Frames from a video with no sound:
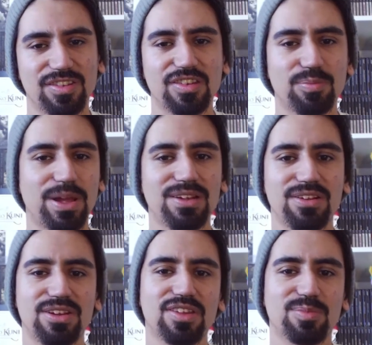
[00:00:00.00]
suspend
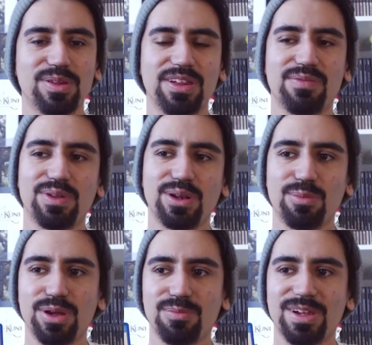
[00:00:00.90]
your disbelief a
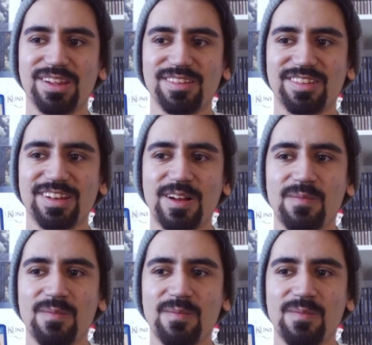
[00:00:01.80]
little bit, because